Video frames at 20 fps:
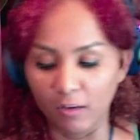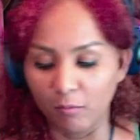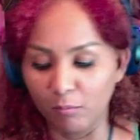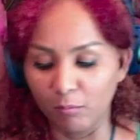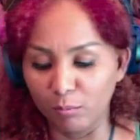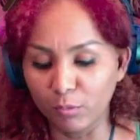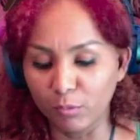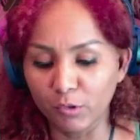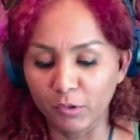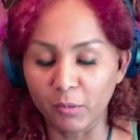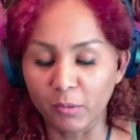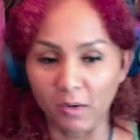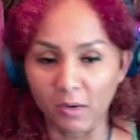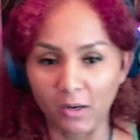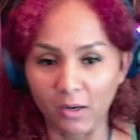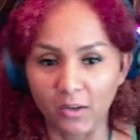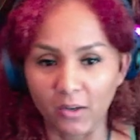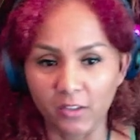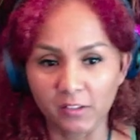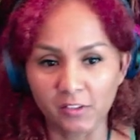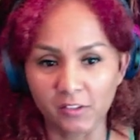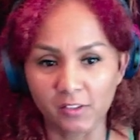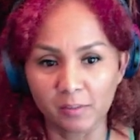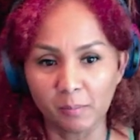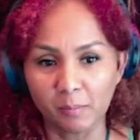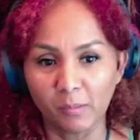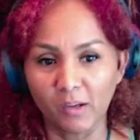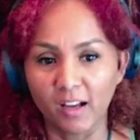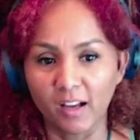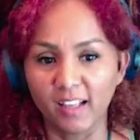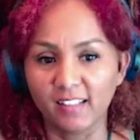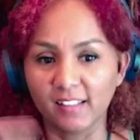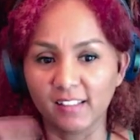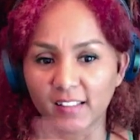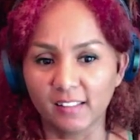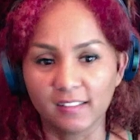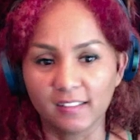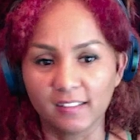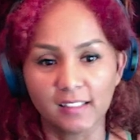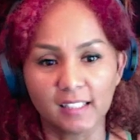Bruno Mars, but I
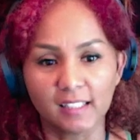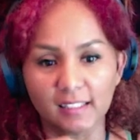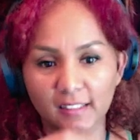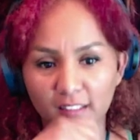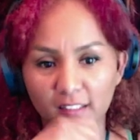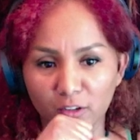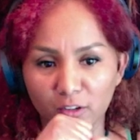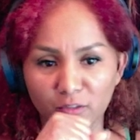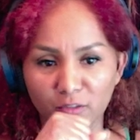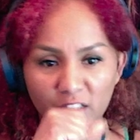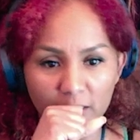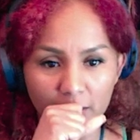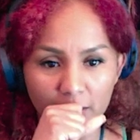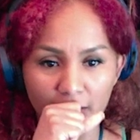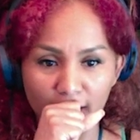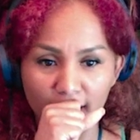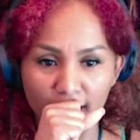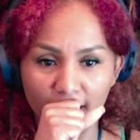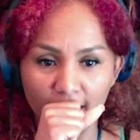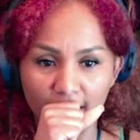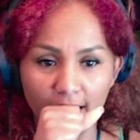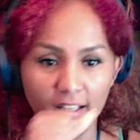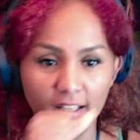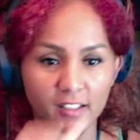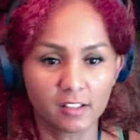did the Latino version, okay?